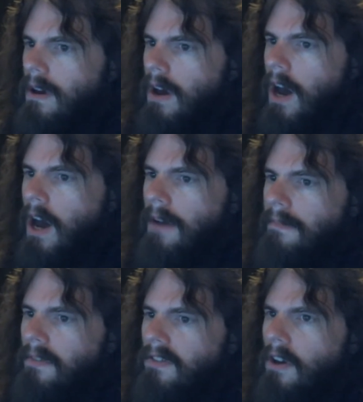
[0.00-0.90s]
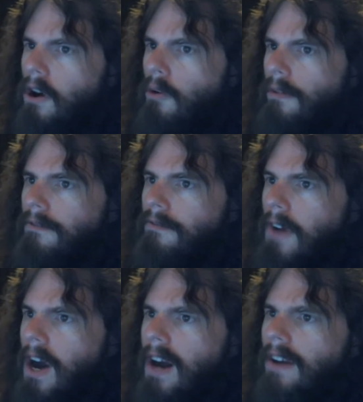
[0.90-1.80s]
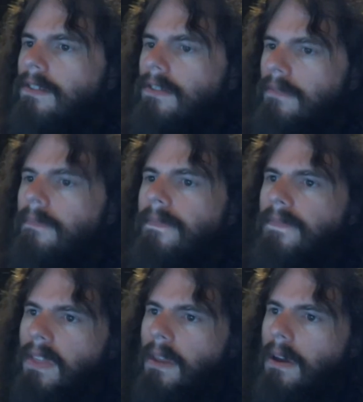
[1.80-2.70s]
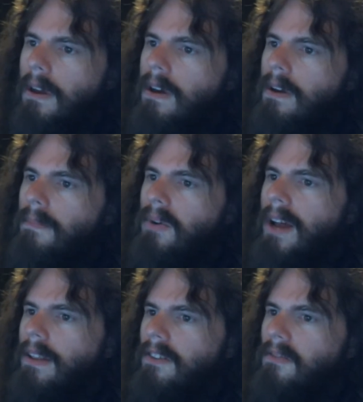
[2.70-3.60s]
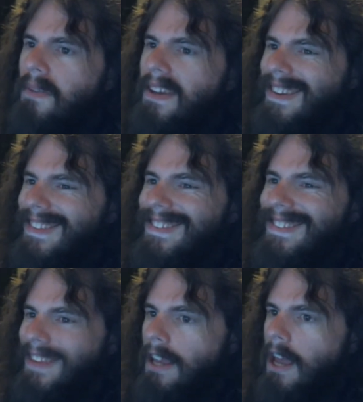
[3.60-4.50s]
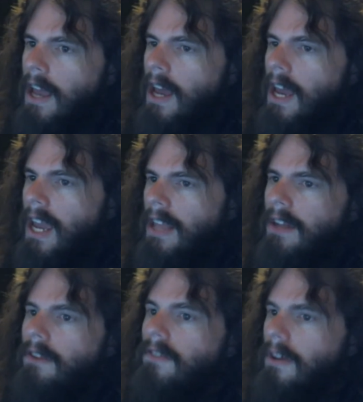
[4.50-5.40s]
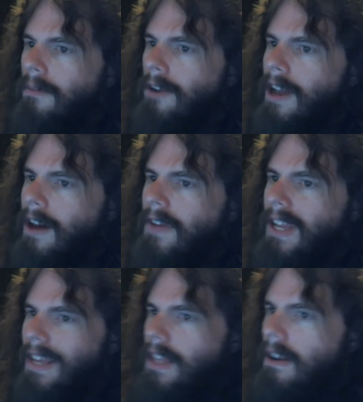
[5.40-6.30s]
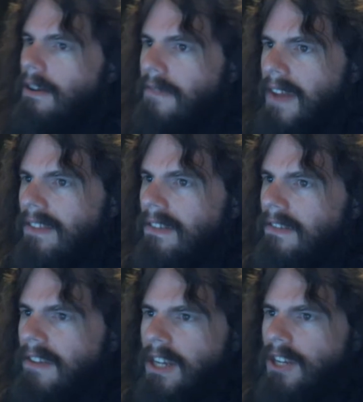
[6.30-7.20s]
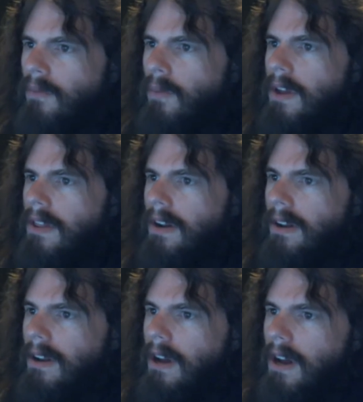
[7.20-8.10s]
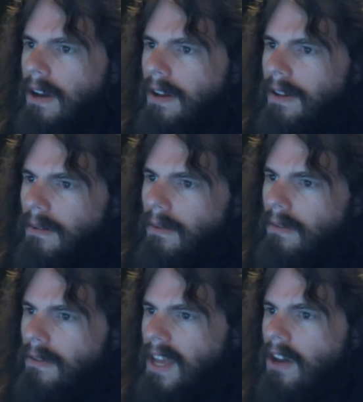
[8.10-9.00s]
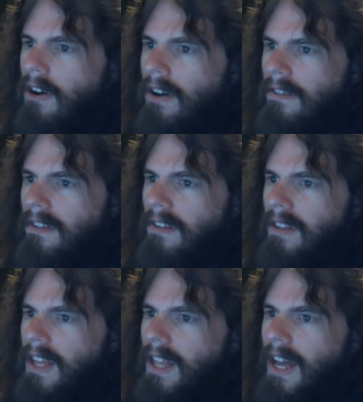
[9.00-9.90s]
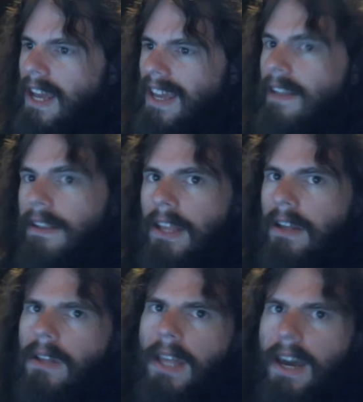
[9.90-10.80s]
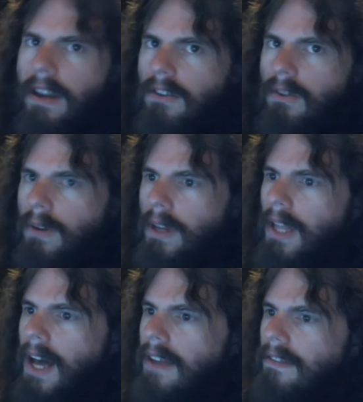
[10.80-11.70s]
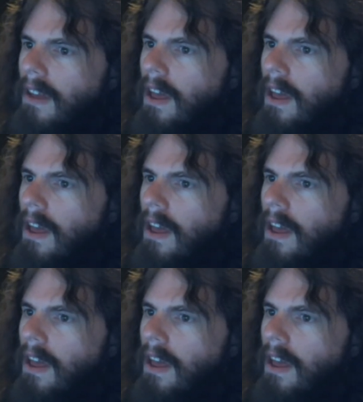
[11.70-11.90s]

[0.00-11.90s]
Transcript: Um, so Vox put out this piece and their summary of it in their events section where they're uh, they constantly like illegally editorialize